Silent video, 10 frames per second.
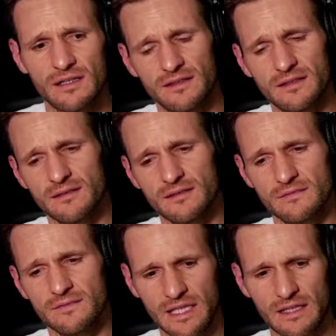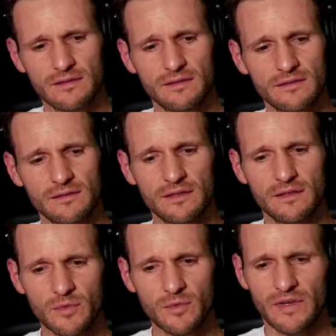the count, the
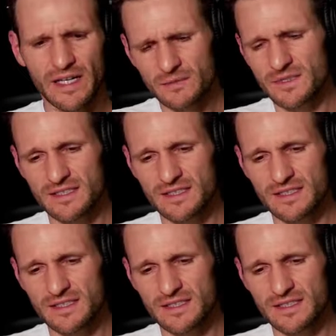number of items